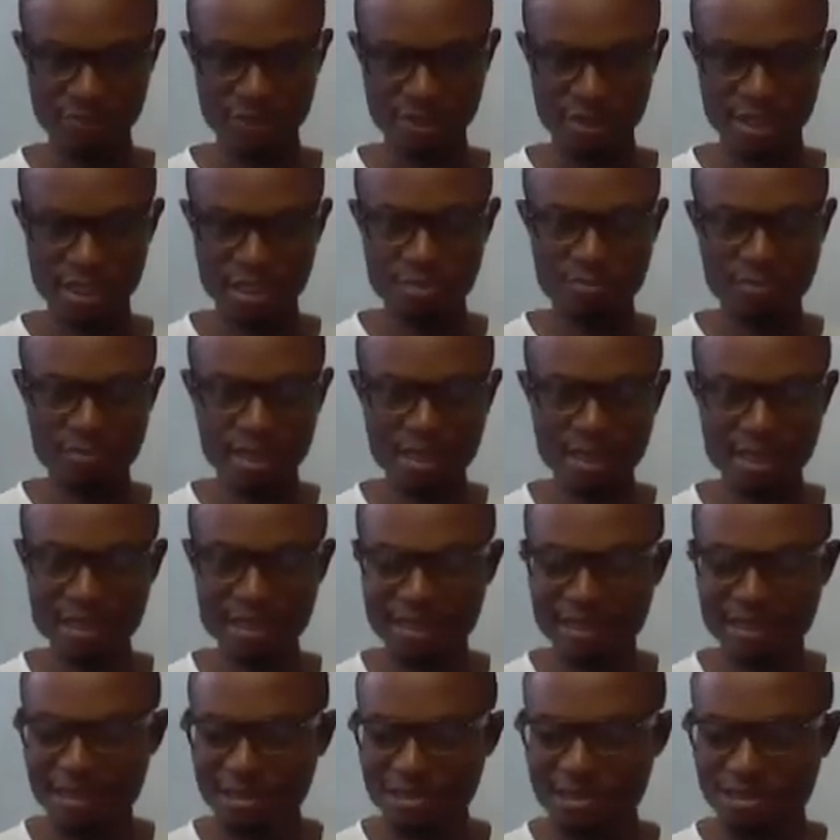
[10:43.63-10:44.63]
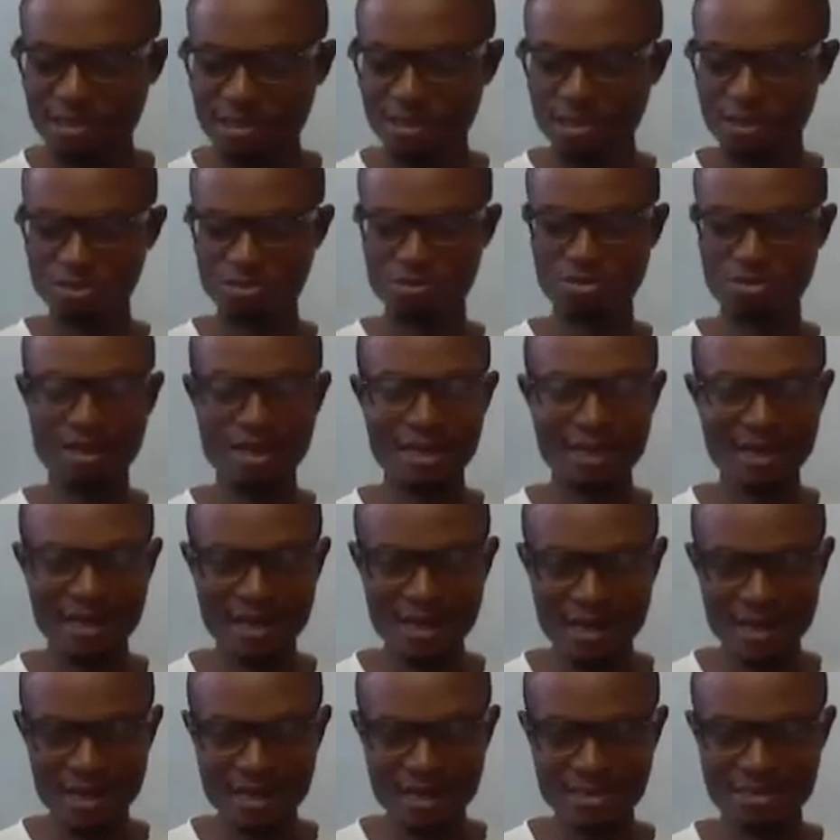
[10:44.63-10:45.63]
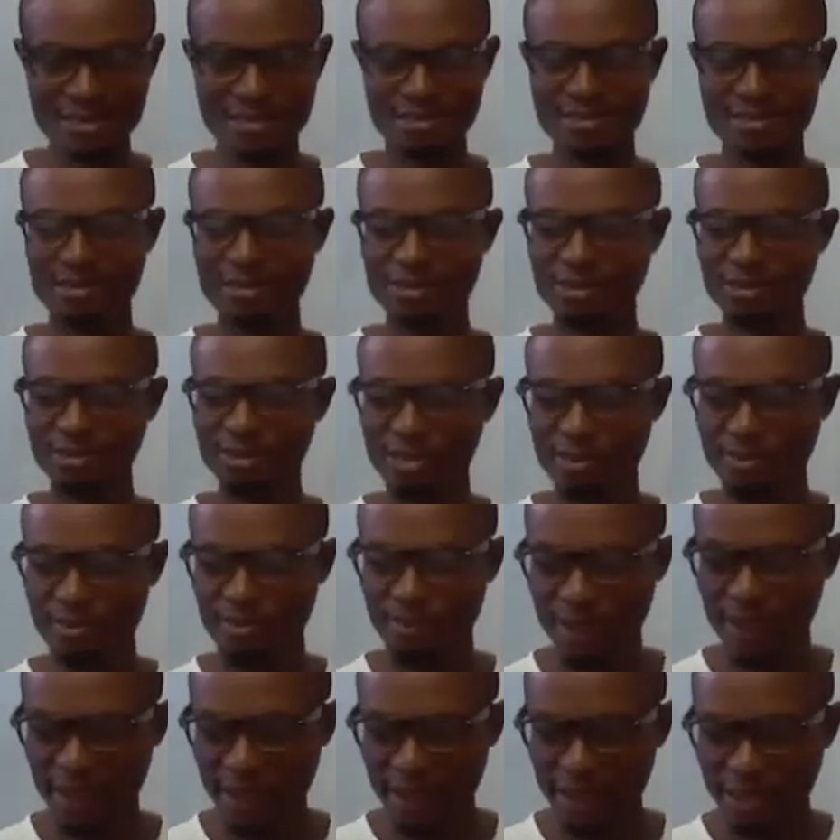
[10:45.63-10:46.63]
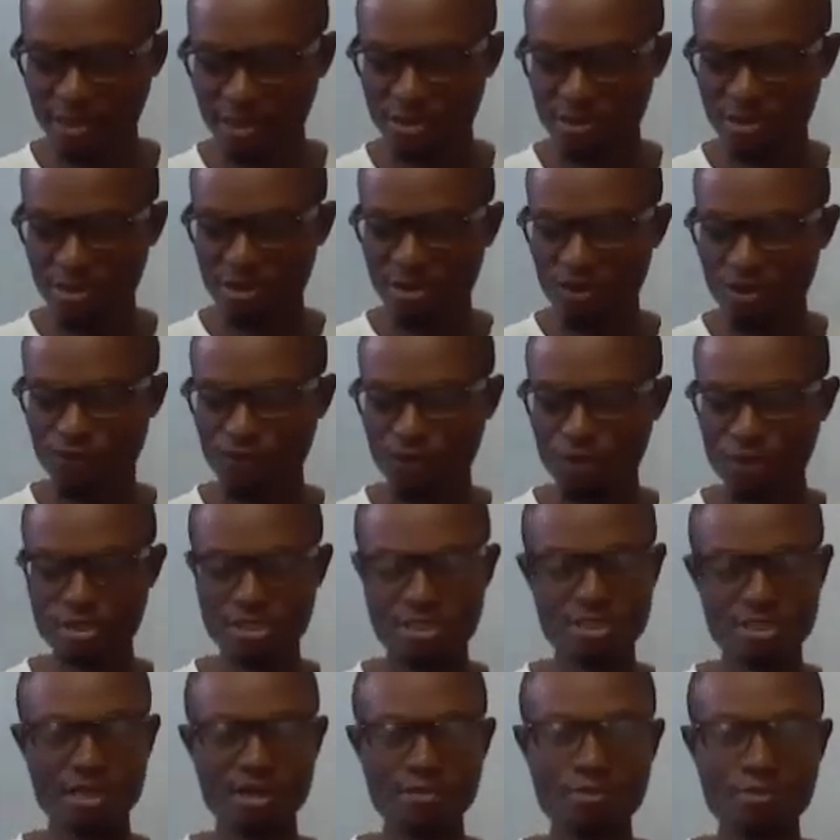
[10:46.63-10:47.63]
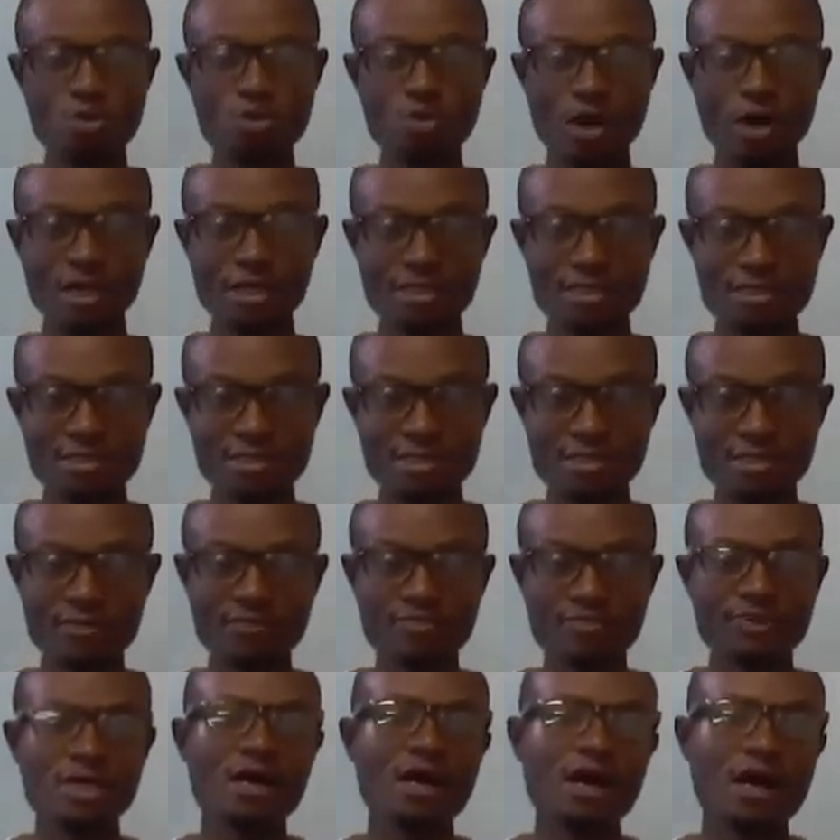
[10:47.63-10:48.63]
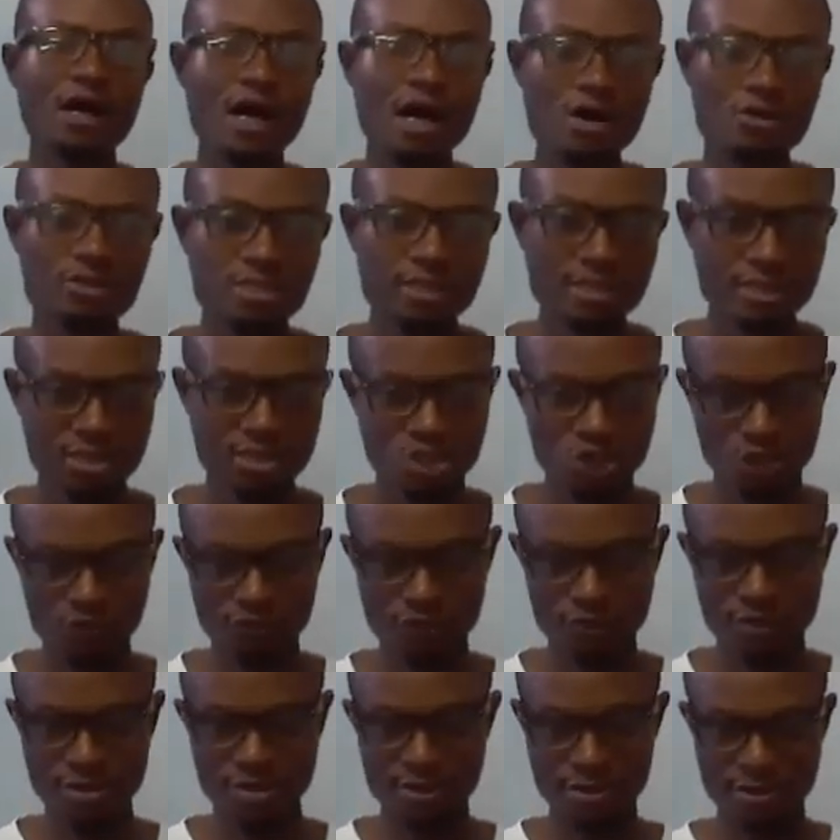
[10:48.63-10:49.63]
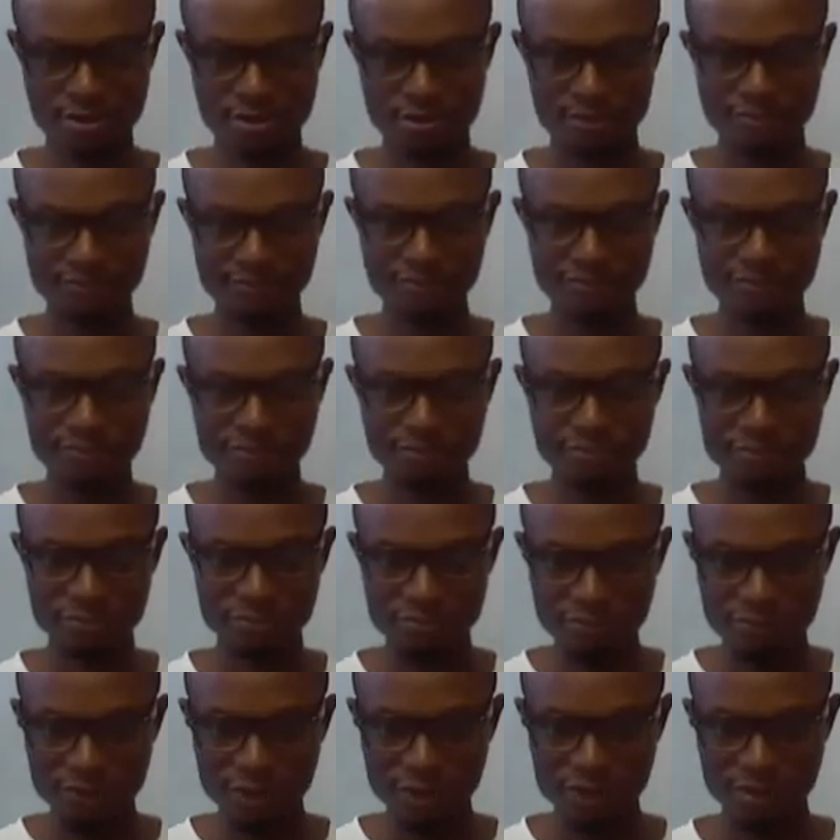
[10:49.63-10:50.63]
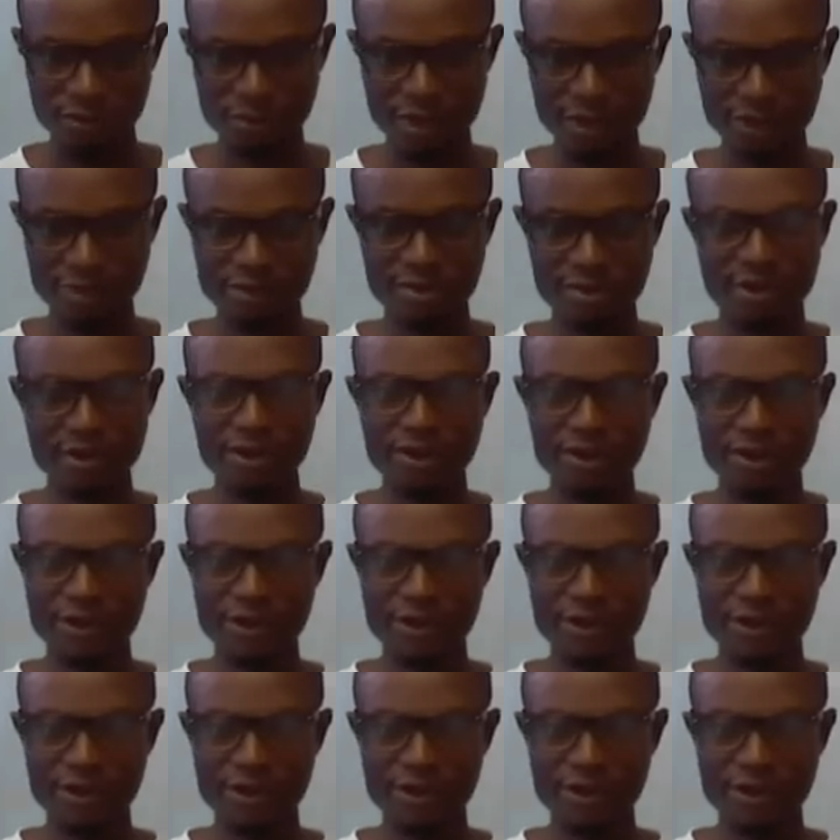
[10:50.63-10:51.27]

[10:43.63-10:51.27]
It may lead to less demand for some quality housing services, right?